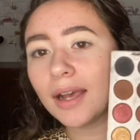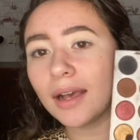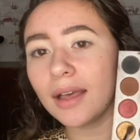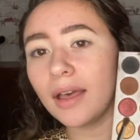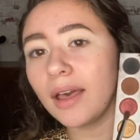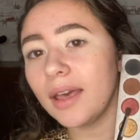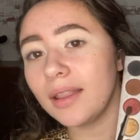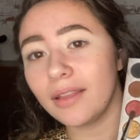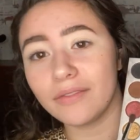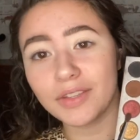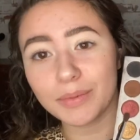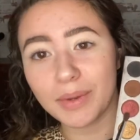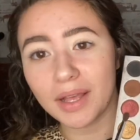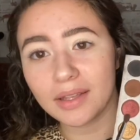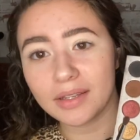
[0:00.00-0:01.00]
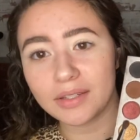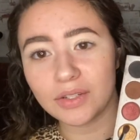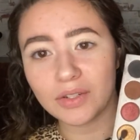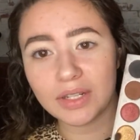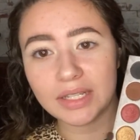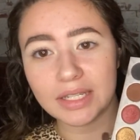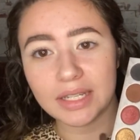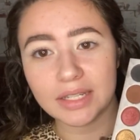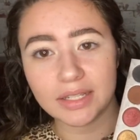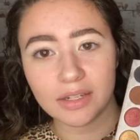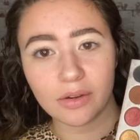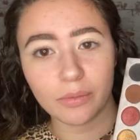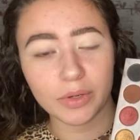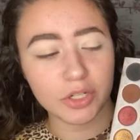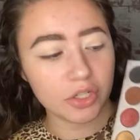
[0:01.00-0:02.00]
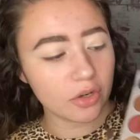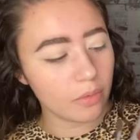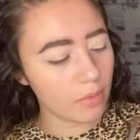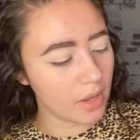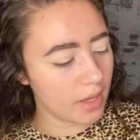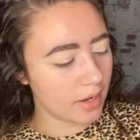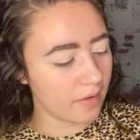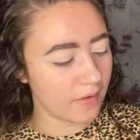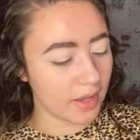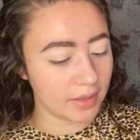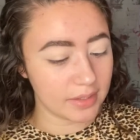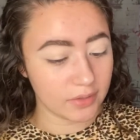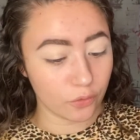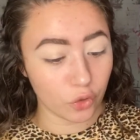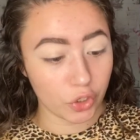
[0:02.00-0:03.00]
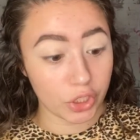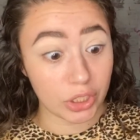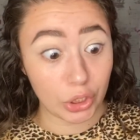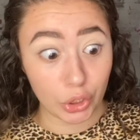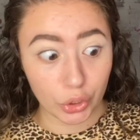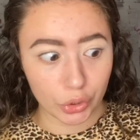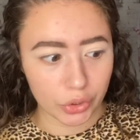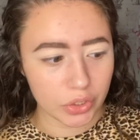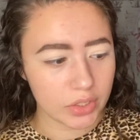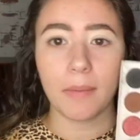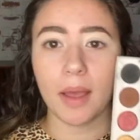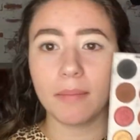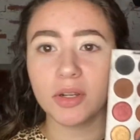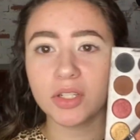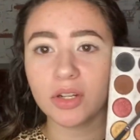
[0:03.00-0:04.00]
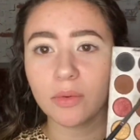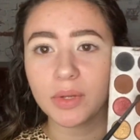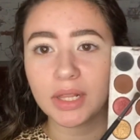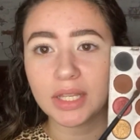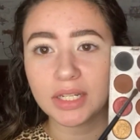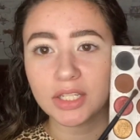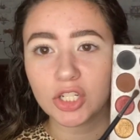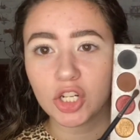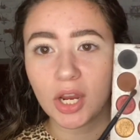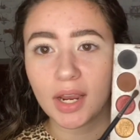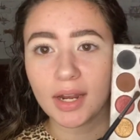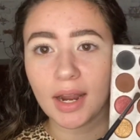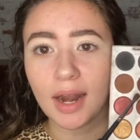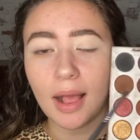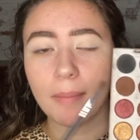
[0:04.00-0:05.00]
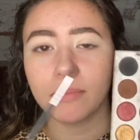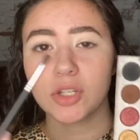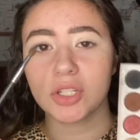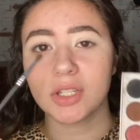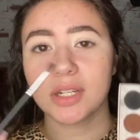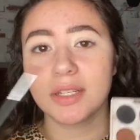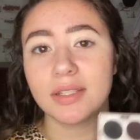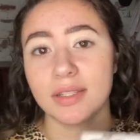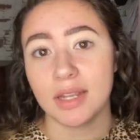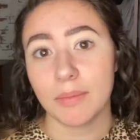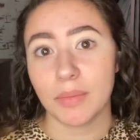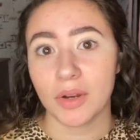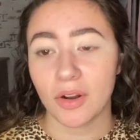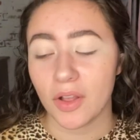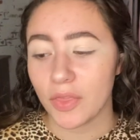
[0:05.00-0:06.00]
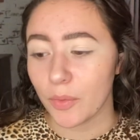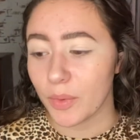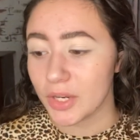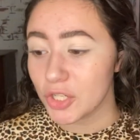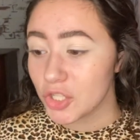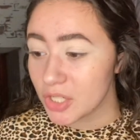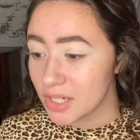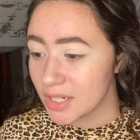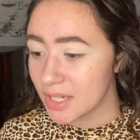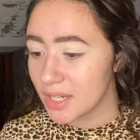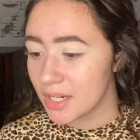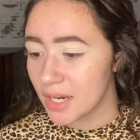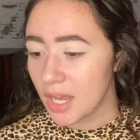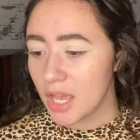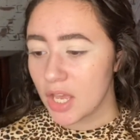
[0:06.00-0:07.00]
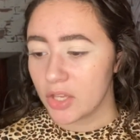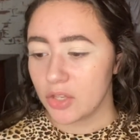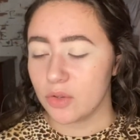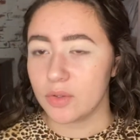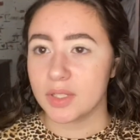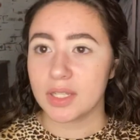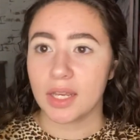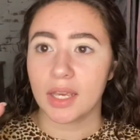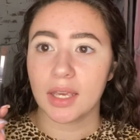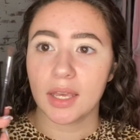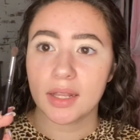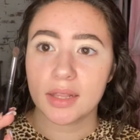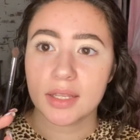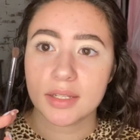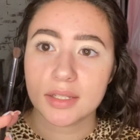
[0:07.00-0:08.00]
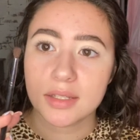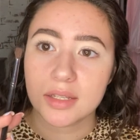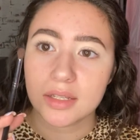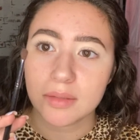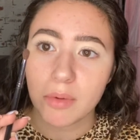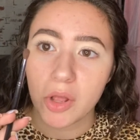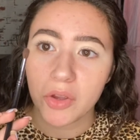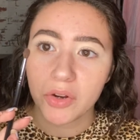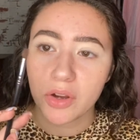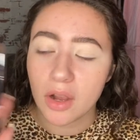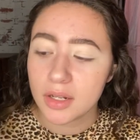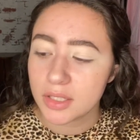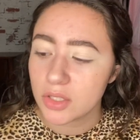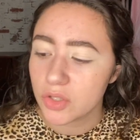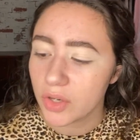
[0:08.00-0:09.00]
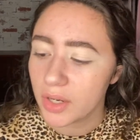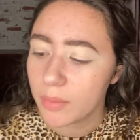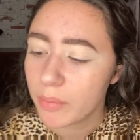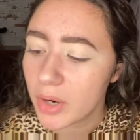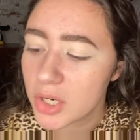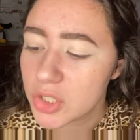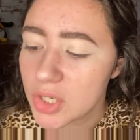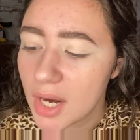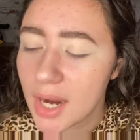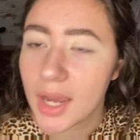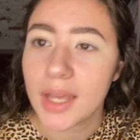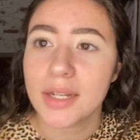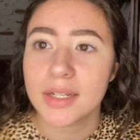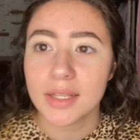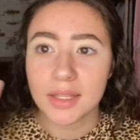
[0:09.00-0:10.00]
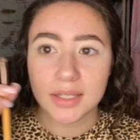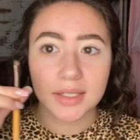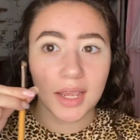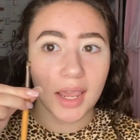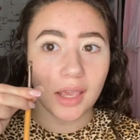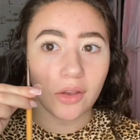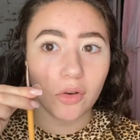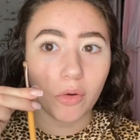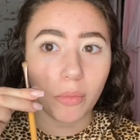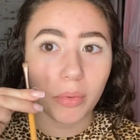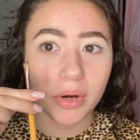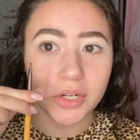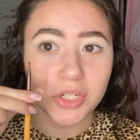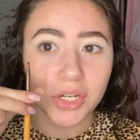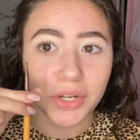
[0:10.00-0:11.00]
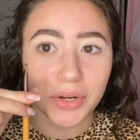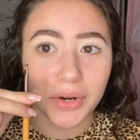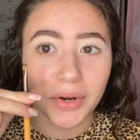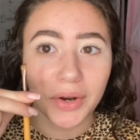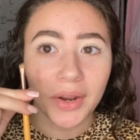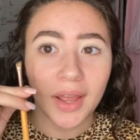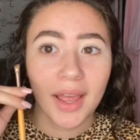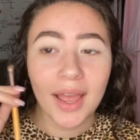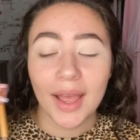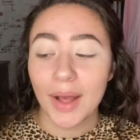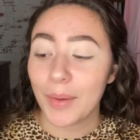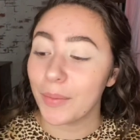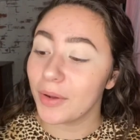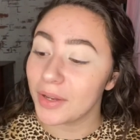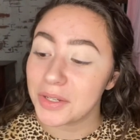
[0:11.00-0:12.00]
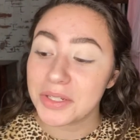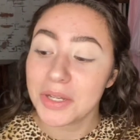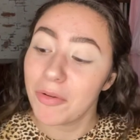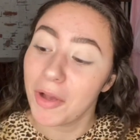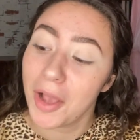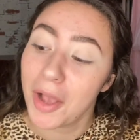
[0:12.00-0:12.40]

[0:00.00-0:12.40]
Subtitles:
I love this palette. As you can see, this is the original one. I've had this for years. I'm gonna start with this shade and I'm just gonna stamp it on the way she did using this smaller concentrated brush and this angled brush here. And we're gonna see what